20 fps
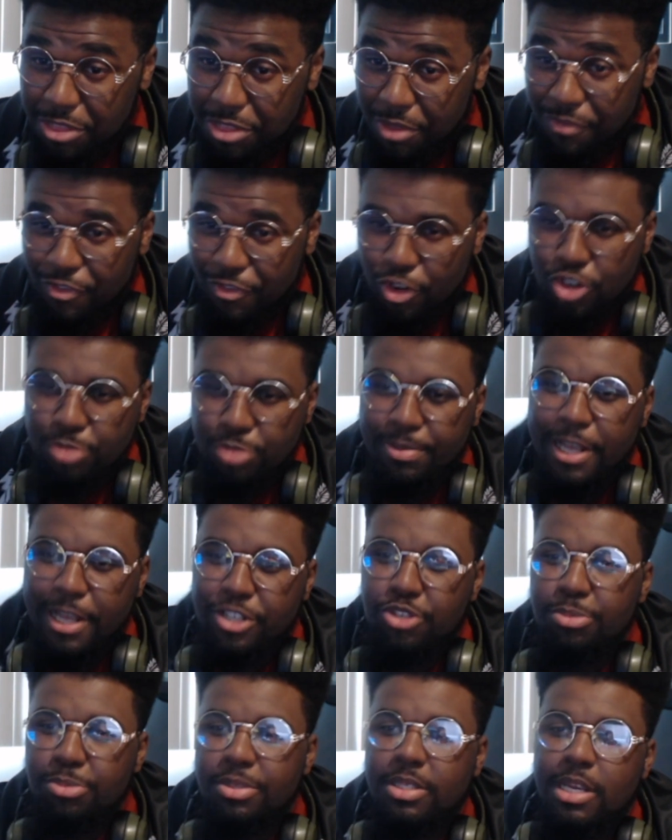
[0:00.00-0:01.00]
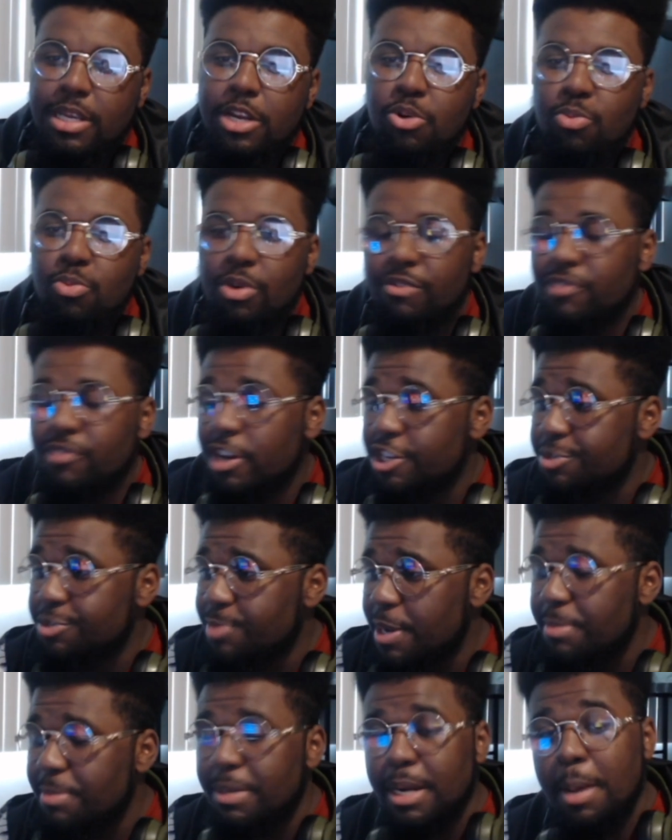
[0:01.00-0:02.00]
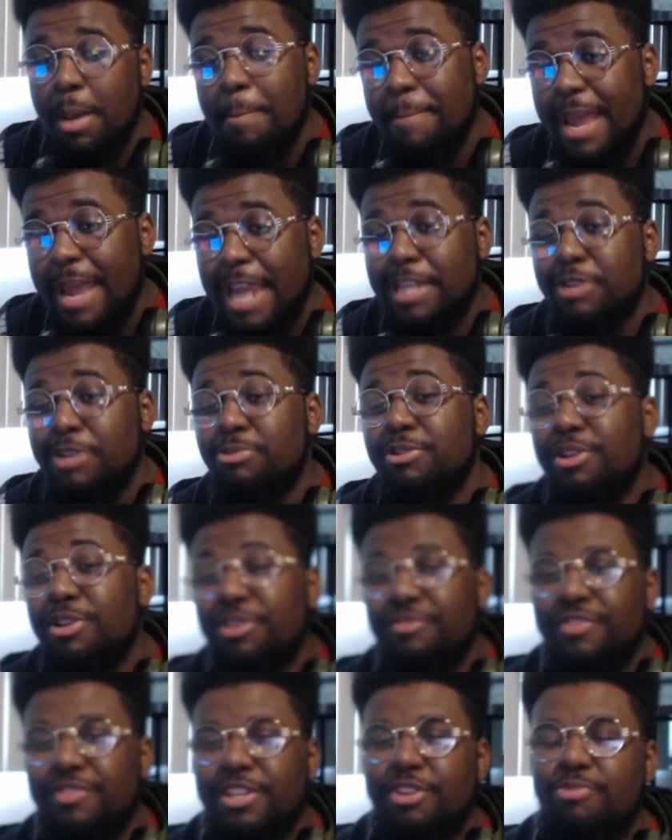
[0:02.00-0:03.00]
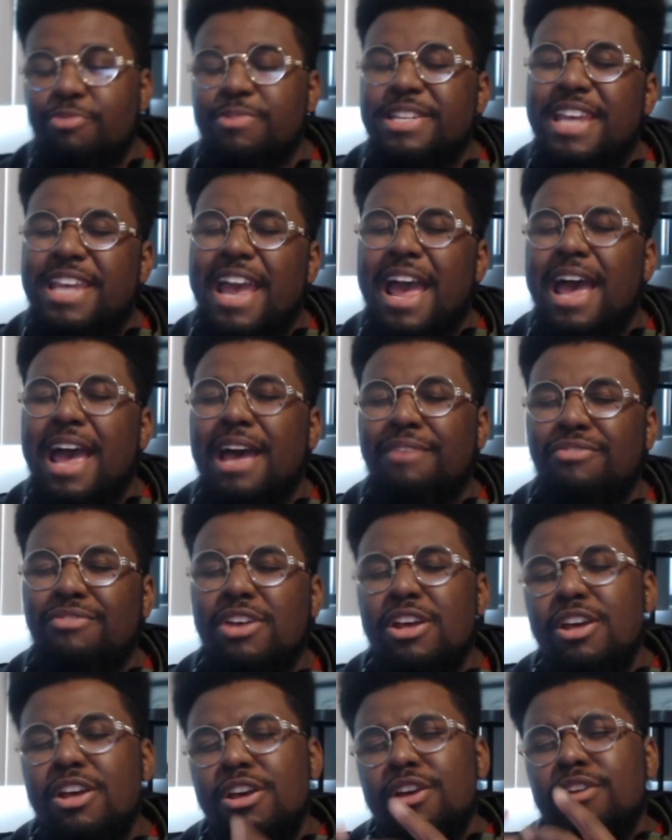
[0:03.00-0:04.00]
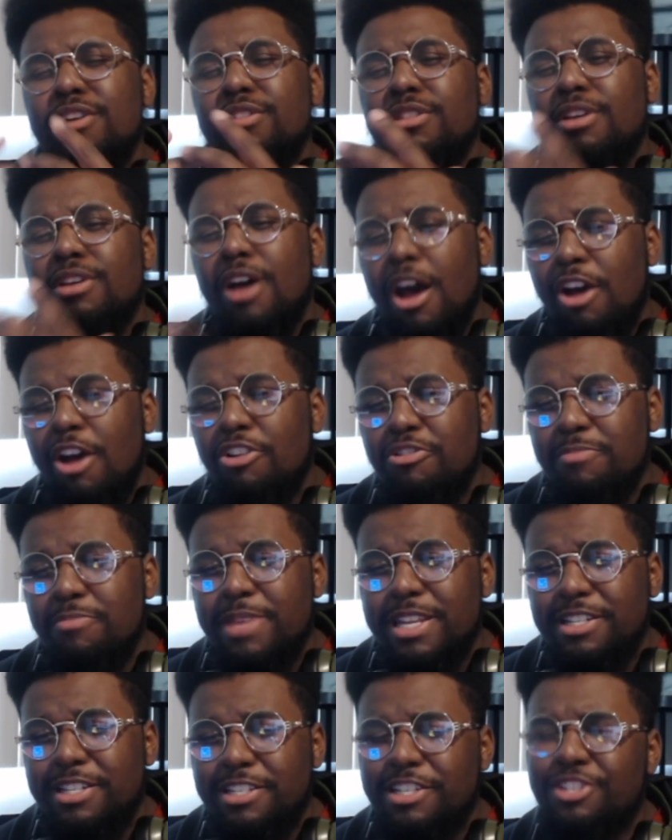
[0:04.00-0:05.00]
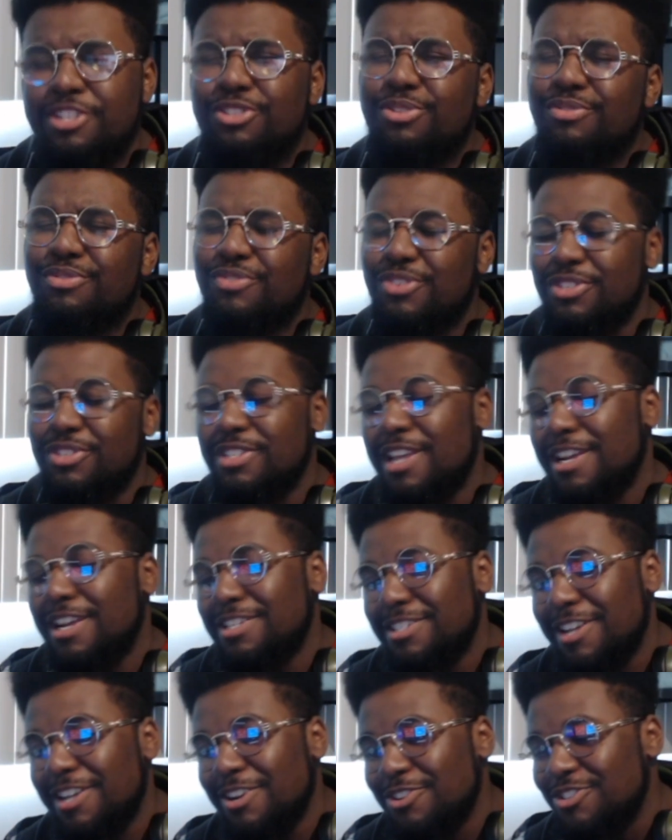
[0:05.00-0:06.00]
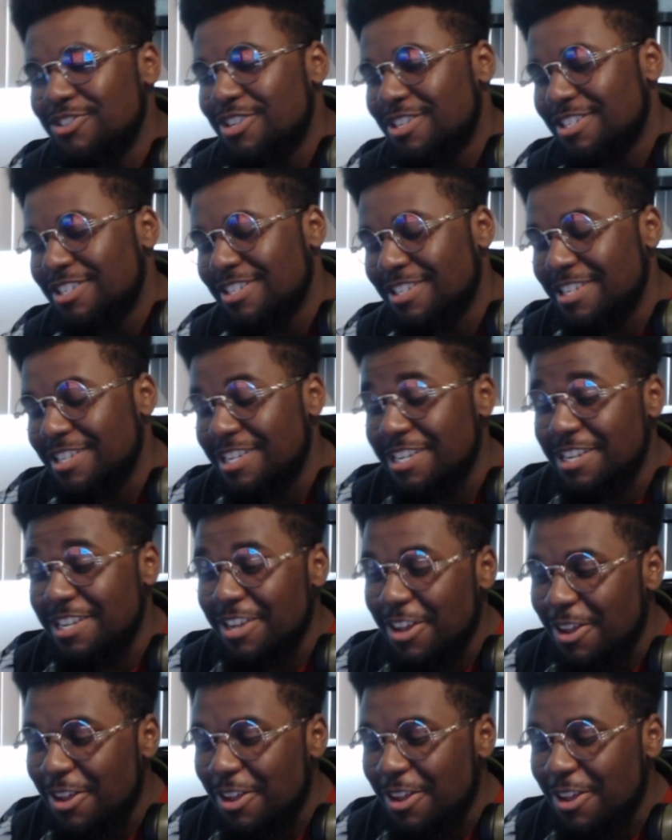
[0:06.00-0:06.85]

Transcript: the first Black Super Saiyan, the world runs Prime, and I'm back here with another video. We have the Aquaman teaser for Zack Snyder Justice League.